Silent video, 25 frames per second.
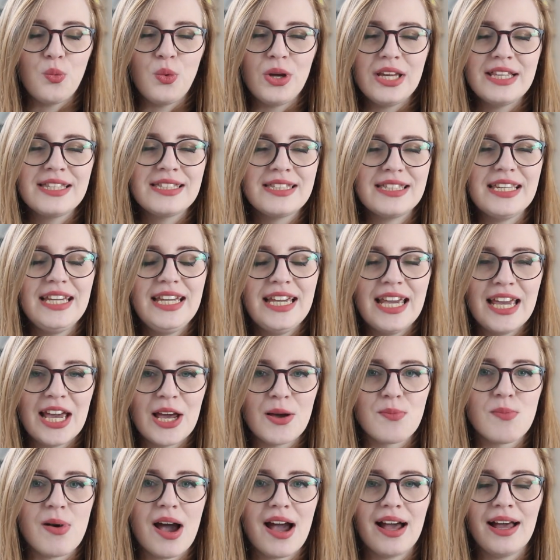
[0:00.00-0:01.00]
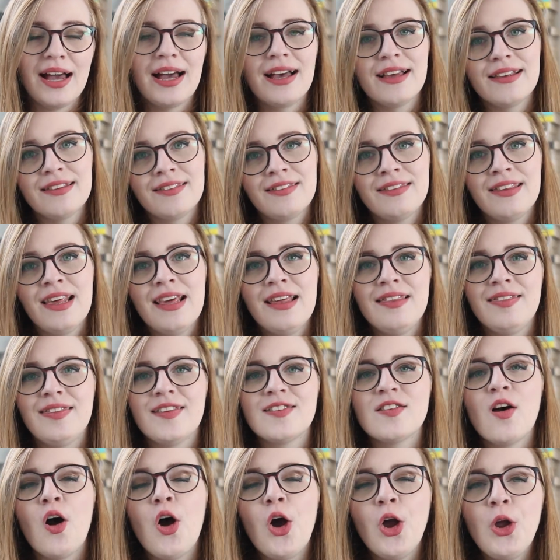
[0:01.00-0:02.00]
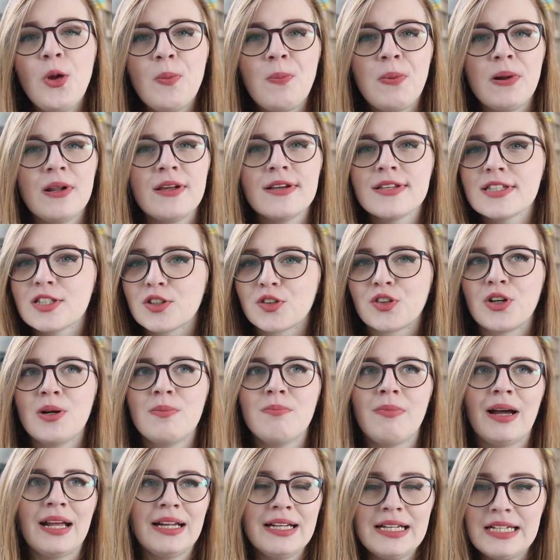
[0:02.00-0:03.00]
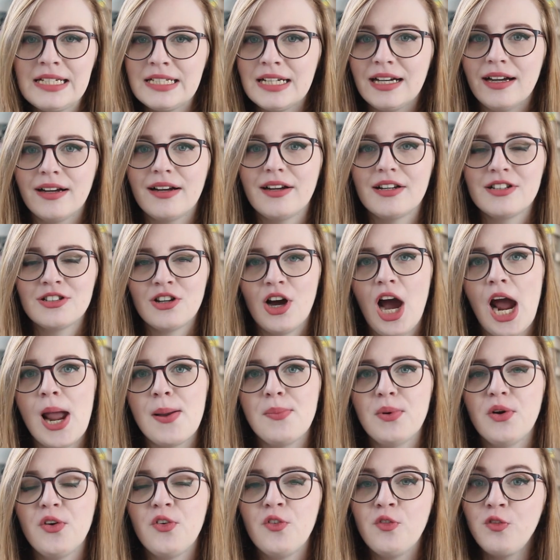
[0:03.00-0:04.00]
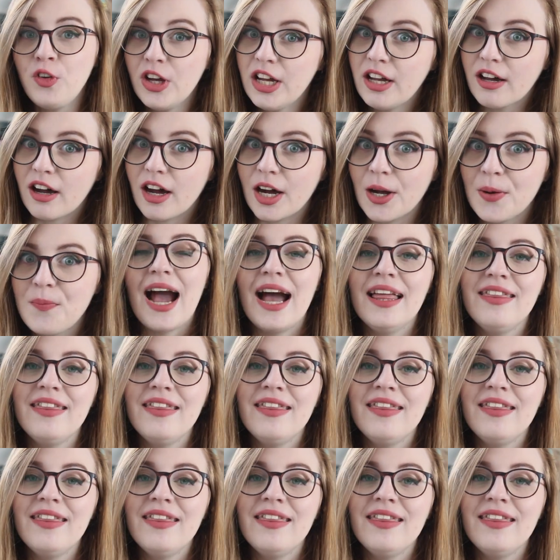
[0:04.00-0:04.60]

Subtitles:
we see him as this hopeless romantic type figure.